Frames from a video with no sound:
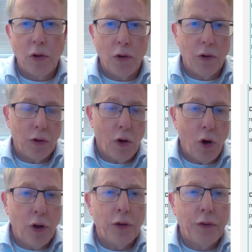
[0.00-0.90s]
or
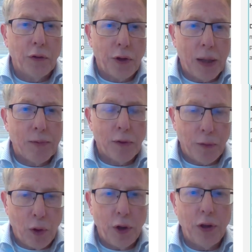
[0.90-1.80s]
oil types
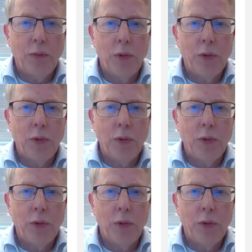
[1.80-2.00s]
of oil,